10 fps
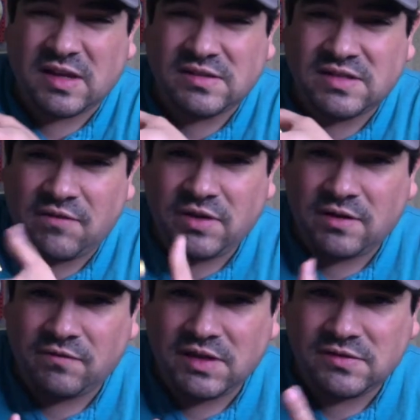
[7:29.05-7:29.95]
like 7
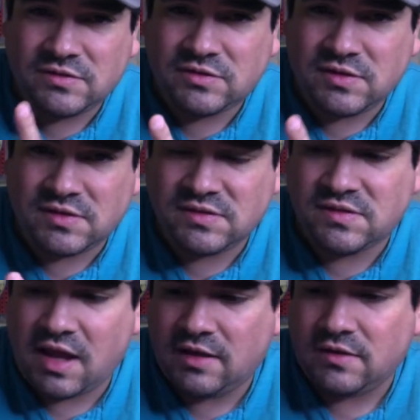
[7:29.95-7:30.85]
of these to the
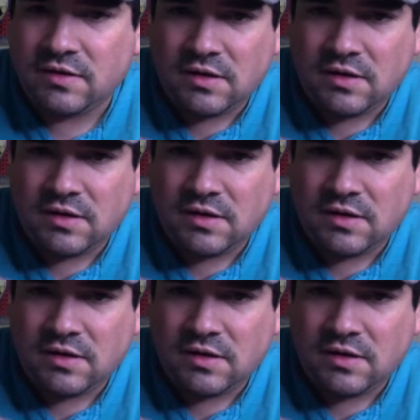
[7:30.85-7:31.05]
set.